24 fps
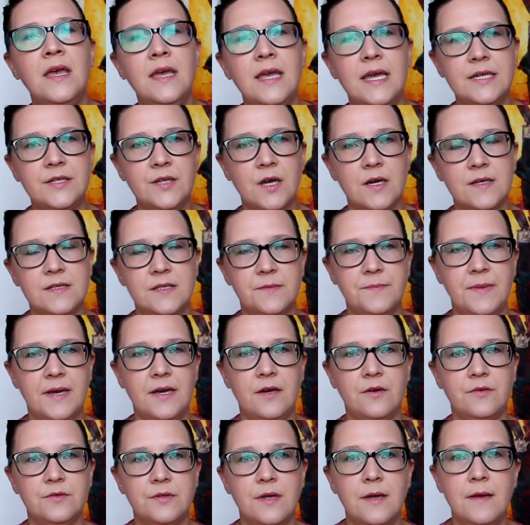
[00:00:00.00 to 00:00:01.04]
It talks
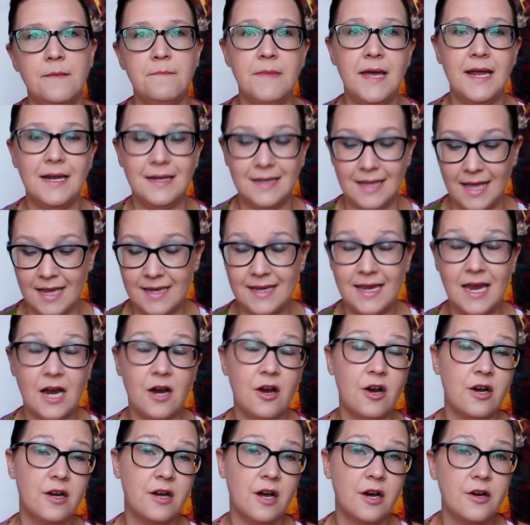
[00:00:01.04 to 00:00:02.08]
about men like
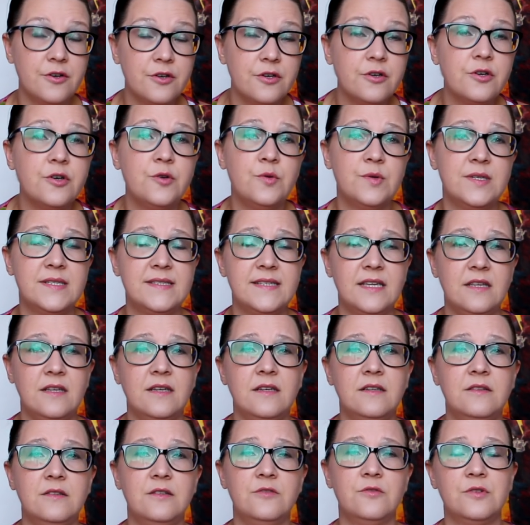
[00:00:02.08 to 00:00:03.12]
Eric Garner, who is
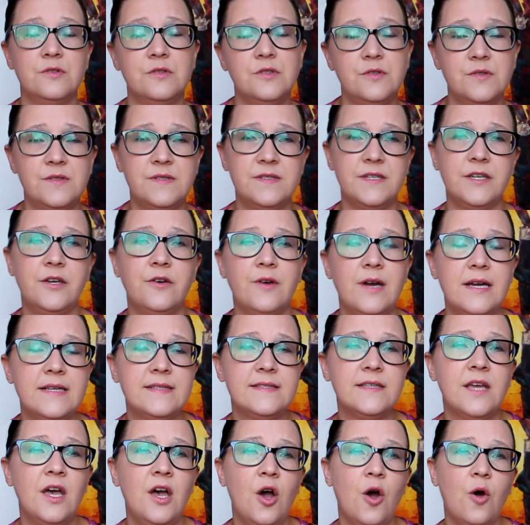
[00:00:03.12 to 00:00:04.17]
selling loose cigarettes,